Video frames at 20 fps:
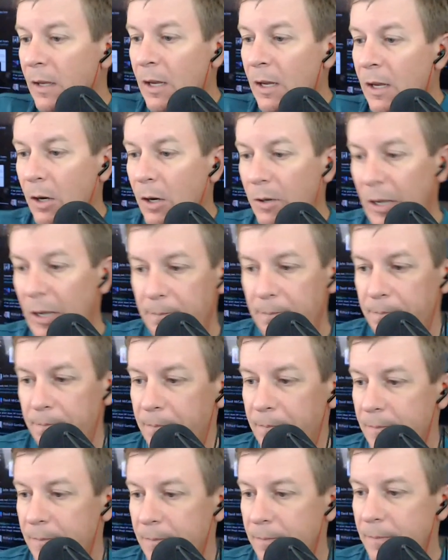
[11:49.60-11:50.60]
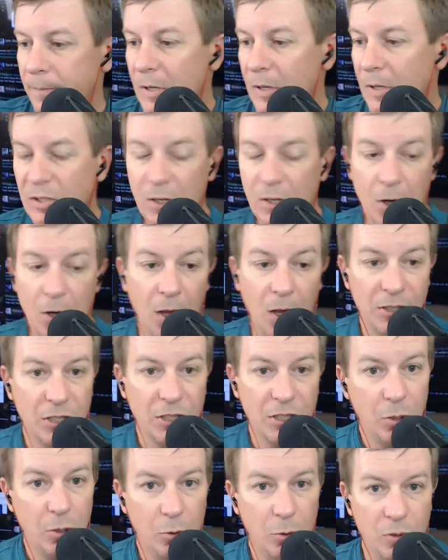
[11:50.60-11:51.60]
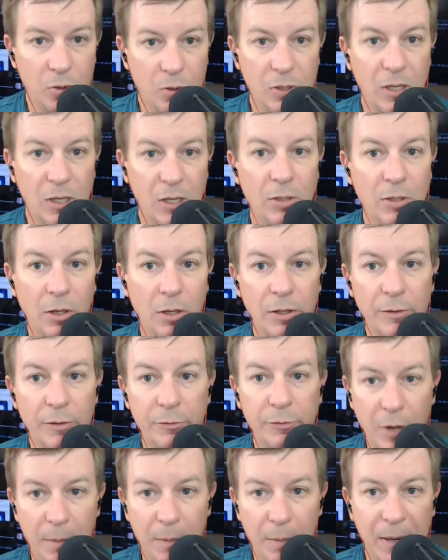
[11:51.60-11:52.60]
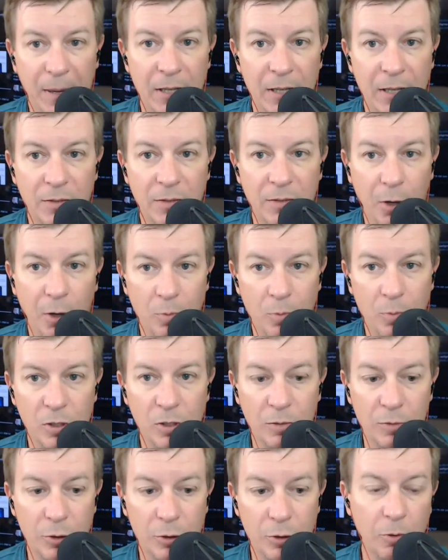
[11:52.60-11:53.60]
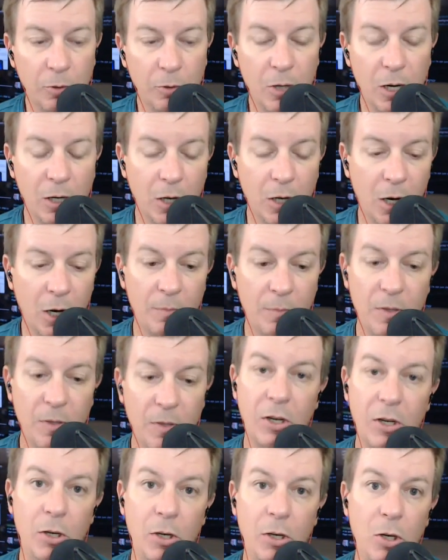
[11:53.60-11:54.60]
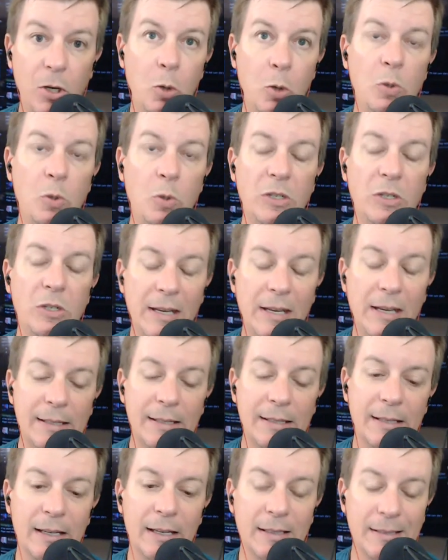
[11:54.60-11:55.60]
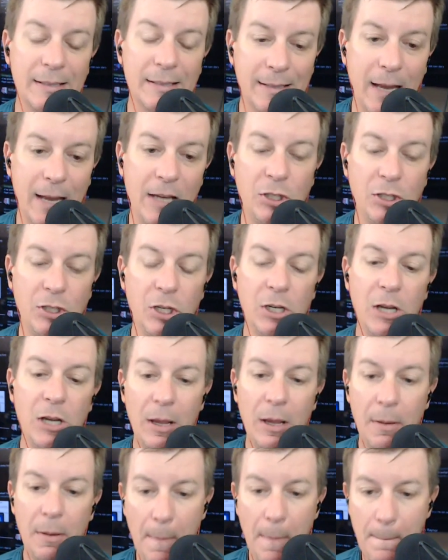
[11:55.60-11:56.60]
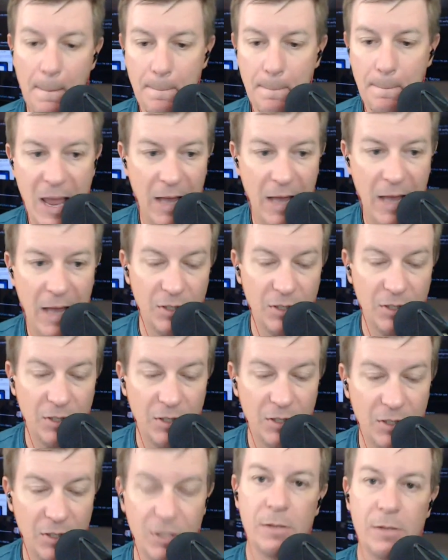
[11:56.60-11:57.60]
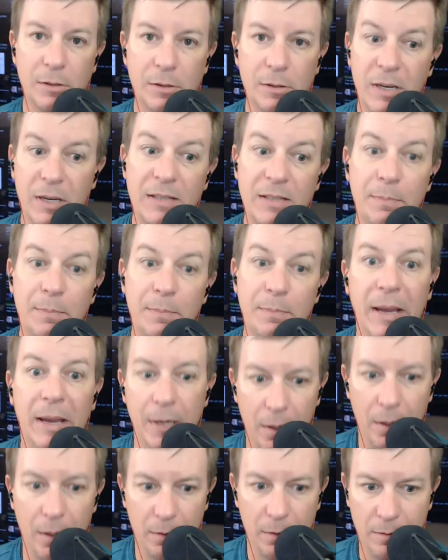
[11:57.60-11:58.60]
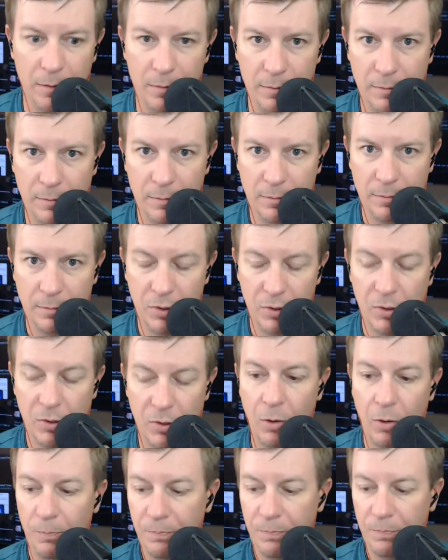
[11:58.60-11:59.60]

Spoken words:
Okay, Synology news. It's on the front page of homeservershow.com. There's a new disk station manager, but it's beta. So